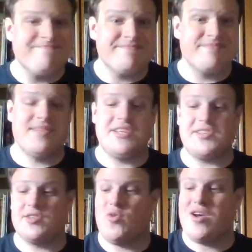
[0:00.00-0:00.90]
this
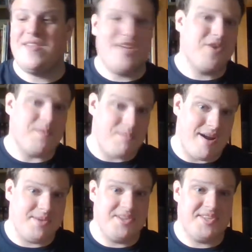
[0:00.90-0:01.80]
is one that you could
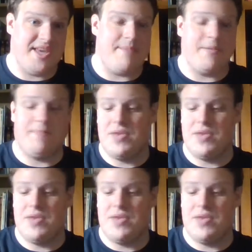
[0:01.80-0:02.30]
probably skip.